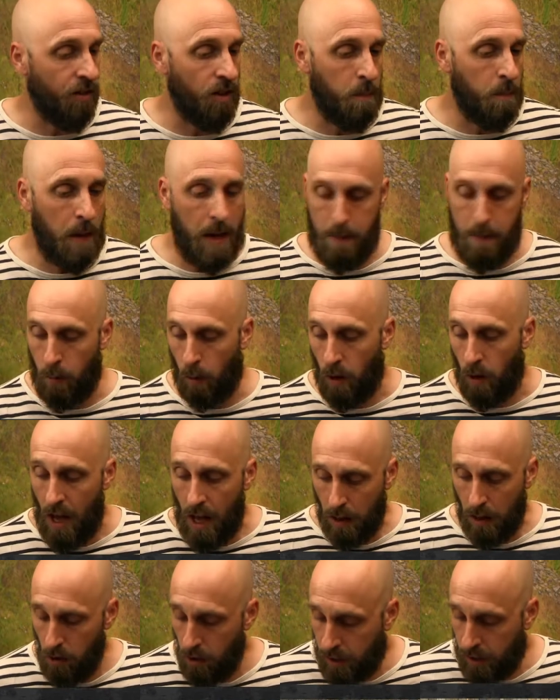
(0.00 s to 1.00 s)
the people,
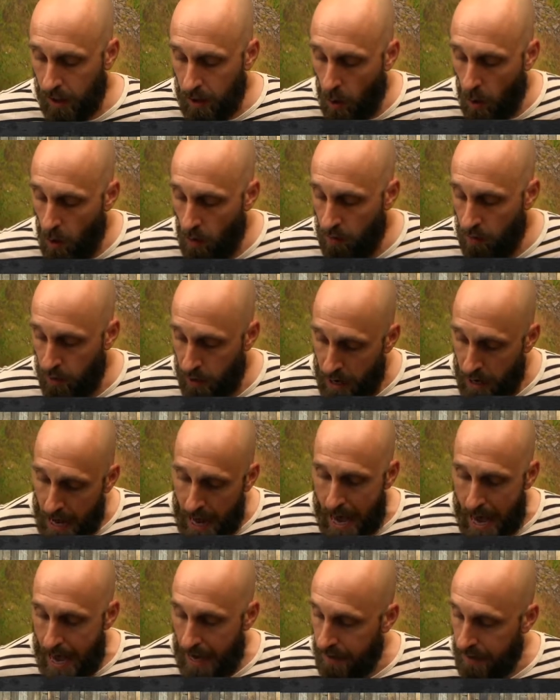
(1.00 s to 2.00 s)
looking over
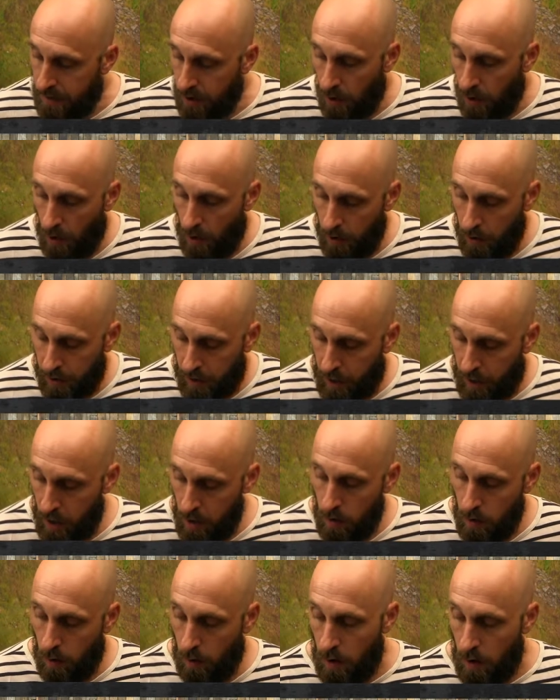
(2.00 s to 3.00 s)
at our
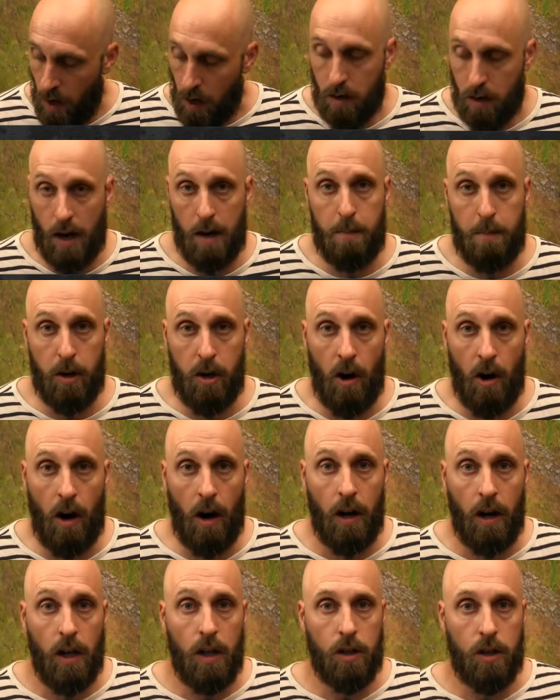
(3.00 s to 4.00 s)
hero, Rebuna.